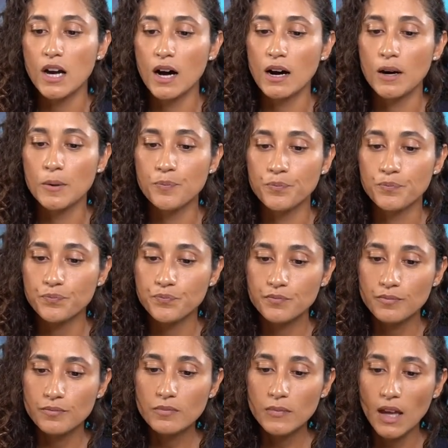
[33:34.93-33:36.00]

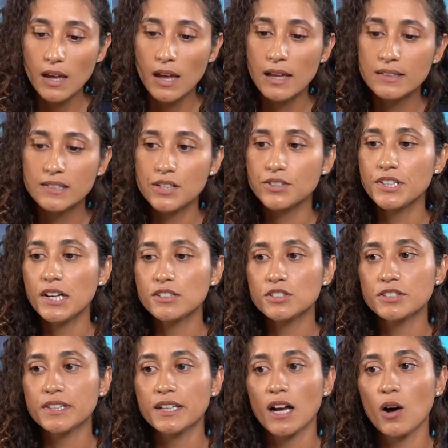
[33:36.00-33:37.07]
And the
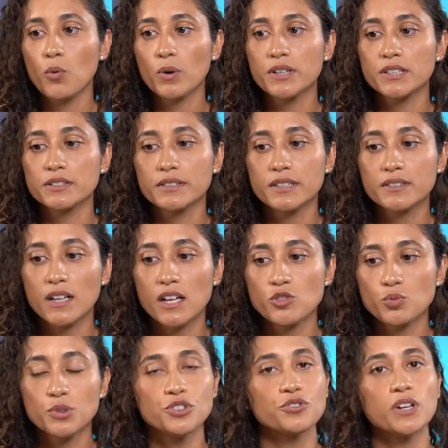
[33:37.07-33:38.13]
other thing I want to
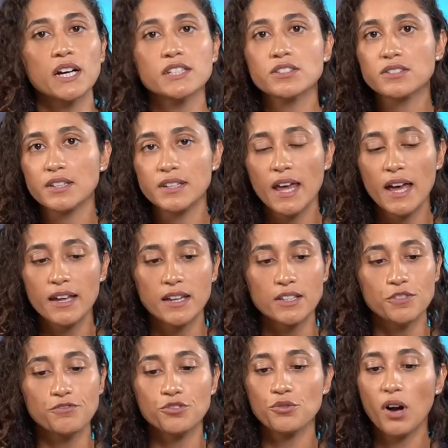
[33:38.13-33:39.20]
discuss with you guys today, and
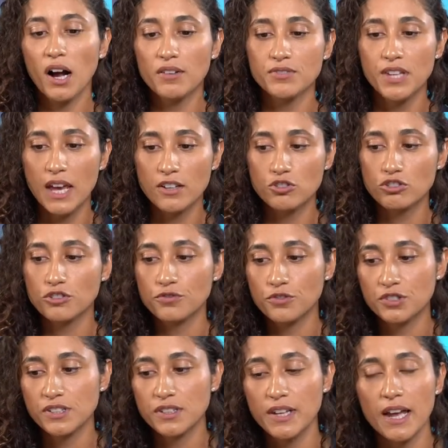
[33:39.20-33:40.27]
if you don't have the answer
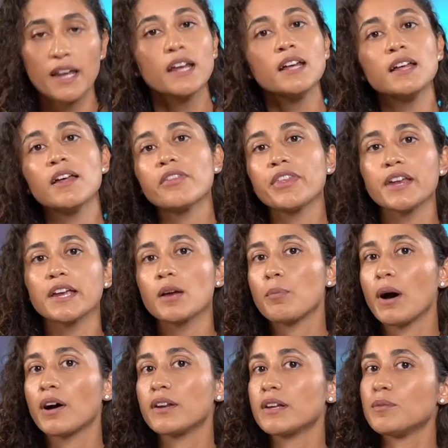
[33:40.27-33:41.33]
for today, think
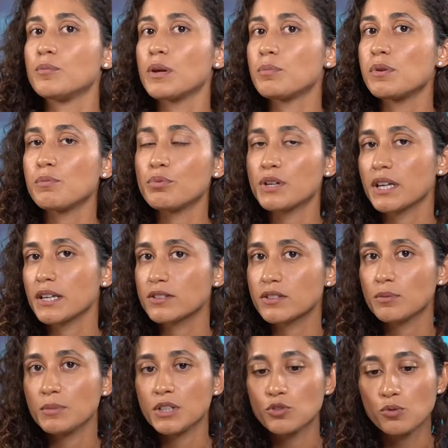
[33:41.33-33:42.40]
about it and maybe bring it
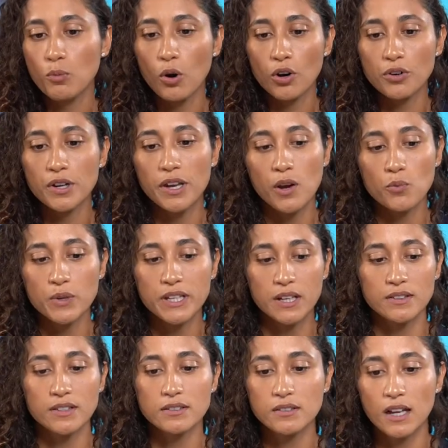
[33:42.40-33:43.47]
to me tomorrow and then we
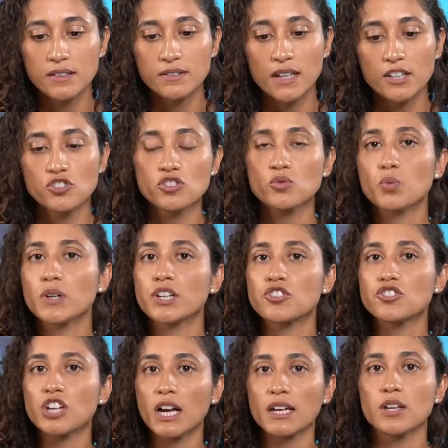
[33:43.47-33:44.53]
can discuss it. I just want to
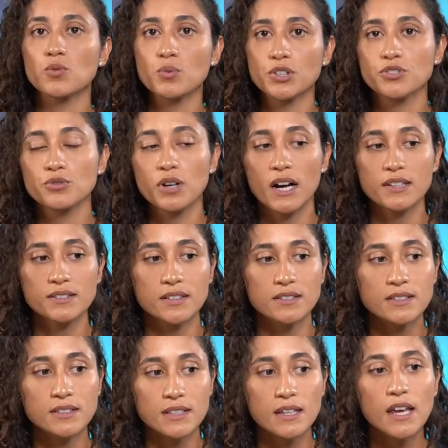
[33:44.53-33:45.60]
check in with you guys and
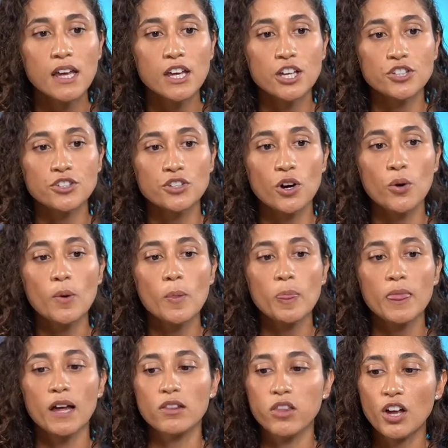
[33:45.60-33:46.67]
see, you know,
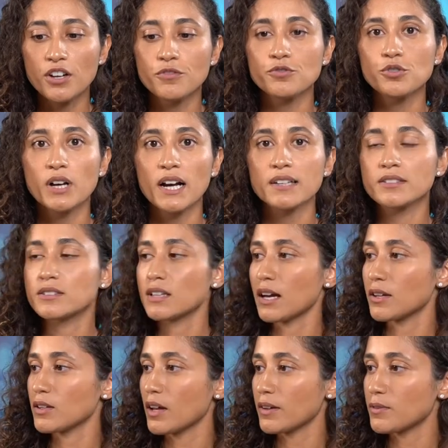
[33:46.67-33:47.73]
a lot of you guys,
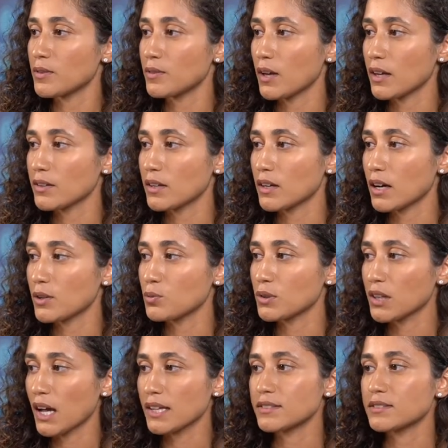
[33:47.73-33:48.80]
I
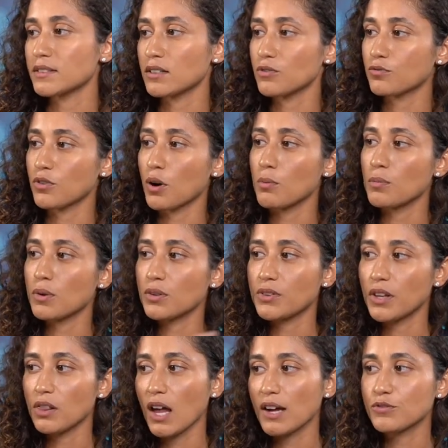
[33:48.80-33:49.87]
realized from
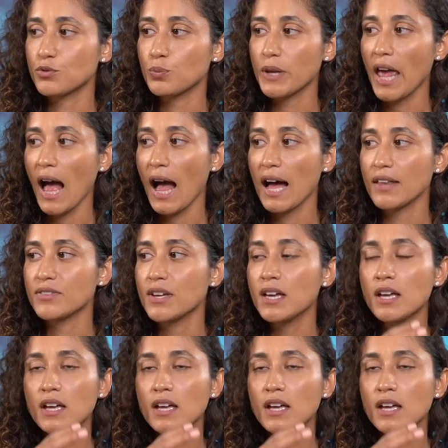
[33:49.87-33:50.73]
the lives we had